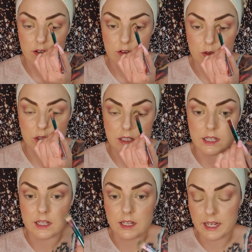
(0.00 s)
so
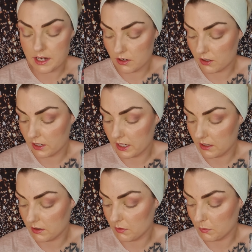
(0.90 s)
that the lighter
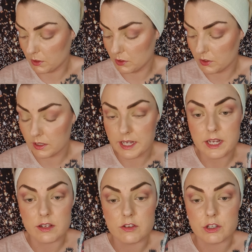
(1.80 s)
green will look like
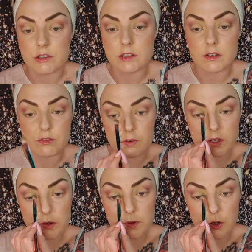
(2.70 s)
it's just
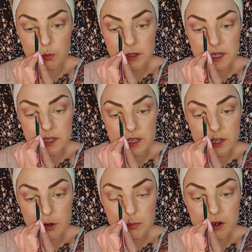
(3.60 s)
really well blended
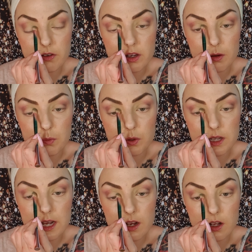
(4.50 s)
out, but I really want
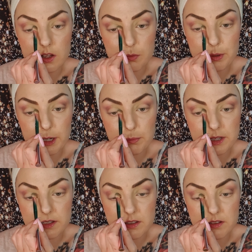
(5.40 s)
that colour
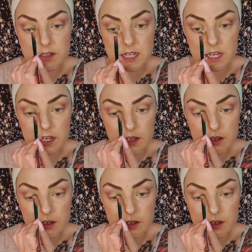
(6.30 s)
pigment to stay